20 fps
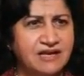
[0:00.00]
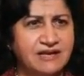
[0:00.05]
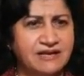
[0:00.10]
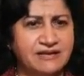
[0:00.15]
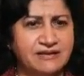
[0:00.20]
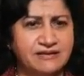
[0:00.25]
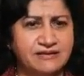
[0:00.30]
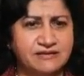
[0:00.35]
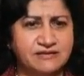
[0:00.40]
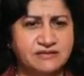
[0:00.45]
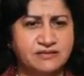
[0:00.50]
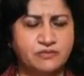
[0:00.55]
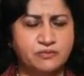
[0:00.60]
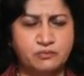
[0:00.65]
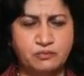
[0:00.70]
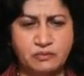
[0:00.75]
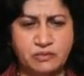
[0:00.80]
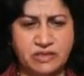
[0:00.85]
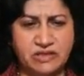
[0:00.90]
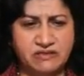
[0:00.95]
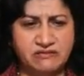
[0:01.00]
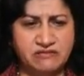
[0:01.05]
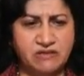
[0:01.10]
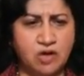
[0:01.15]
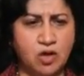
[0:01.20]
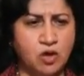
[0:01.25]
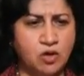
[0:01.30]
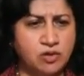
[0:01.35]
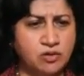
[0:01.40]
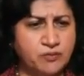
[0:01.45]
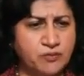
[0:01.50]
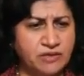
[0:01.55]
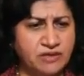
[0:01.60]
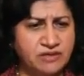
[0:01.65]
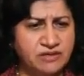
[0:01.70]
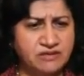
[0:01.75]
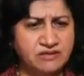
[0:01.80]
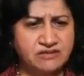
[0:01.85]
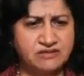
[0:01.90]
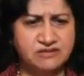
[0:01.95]
And beard, long
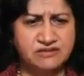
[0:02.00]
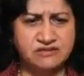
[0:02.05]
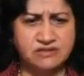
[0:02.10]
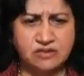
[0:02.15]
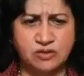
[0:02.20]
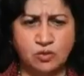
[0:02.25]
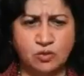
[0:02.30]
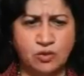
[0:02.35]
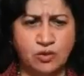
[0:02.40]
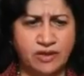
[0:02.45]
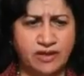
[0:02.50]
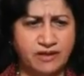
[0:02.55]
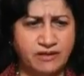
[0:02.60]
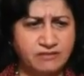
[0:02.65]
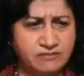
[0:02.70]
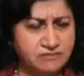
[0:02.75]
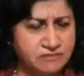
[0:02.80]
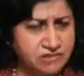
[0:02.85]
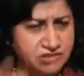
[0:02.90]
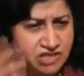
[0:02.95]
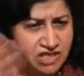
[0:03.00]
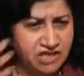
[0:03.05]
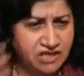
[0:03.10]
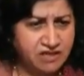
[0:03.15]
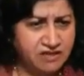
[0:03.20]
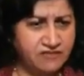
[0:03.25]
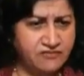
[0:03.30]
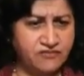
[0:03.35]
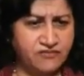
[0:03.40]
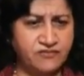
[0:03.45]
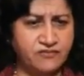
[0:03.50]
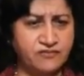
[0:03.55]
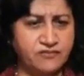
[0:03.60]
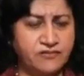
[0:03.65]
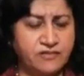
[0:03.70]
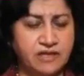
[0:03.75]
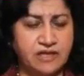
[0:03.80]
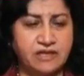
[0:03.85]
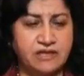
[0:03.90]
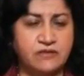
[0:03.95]
beard, no hair, shape,
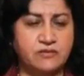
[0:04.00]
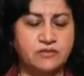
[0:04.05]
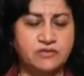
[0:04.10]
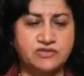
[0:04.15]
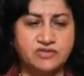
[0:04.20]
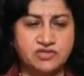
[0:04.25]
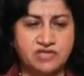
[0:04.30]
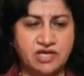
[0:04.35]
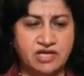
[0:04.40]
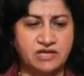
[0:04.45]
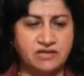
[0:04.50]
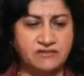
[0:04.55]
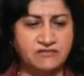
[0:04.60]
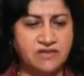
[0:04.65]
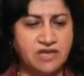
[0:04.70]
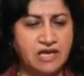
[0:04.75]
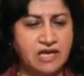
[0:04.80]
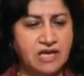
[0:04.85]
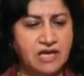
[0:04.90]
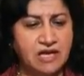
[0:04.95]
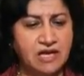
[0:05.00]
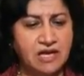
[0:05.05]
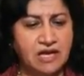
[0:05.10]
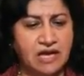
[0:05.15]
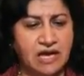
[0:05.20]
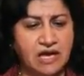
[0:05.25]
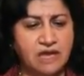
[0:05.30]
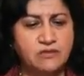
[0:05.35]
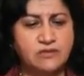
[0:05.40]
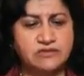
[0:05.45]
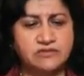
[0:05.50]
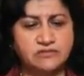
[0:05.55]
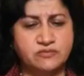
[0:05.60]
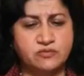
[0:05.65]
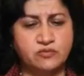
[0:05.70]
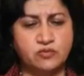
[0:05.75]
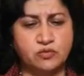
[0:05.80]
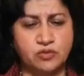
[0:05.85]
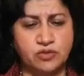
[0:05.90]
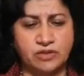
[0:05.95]
hair was shaved. I was
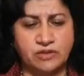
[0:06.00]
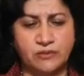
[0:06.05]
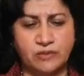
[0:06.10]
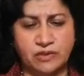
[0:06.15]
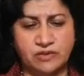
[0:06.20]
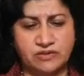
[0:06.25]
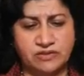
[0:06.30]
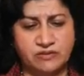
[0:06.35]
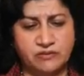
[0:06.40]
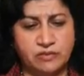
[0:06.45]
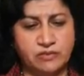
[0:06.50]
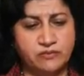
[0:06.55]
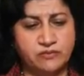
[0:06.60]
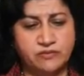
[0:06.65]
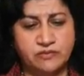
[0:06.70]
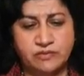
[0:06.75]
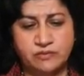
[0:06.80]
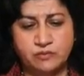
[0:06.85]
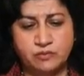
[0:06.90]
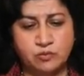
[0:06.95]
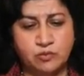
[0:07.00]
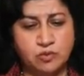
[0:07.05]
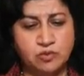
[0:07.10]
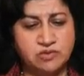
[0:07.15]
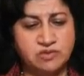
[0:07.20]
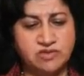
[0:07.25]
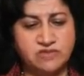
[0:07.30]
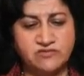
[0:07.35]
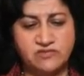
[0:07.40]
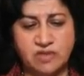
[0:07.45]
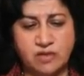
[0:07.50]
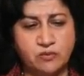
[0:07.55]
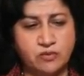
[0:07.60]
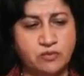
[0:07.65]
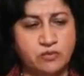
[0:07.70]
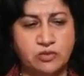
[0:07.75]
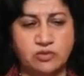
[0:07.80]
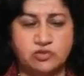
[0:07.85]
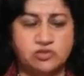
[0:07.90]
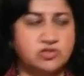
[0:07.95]
worried about him. Most of the time
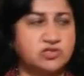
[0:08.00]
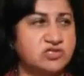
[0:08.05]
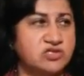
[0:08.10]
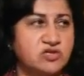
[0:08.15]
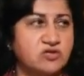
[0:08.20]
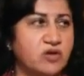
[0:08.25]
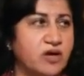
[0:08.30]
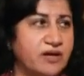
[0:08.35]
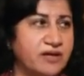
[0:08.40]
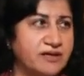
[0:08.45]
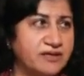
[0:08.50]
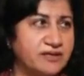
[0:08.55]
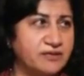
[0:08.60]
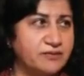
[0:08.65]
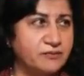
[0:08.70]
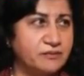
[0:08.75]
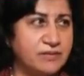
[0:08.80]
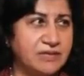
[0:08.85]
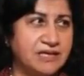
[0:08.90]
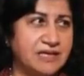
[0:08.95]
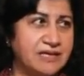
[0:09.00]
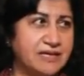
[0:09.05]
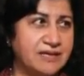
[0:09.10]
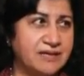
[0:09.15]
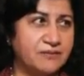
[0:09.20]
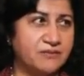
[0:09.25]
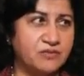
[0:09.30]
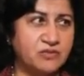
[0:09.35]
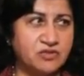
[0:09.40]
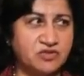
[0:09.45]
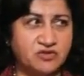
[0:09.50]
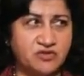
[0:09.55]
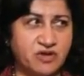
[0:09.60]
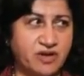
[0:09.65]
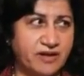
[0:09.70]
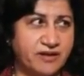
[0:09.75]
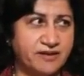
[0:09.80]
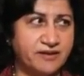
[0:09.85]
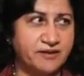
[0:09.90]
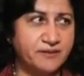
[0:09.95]
we were just crying. Me and him were
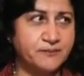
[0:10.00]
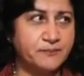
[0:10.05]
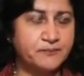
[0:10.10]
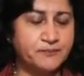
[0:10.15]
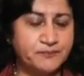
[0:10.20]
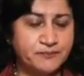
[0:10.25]
crying.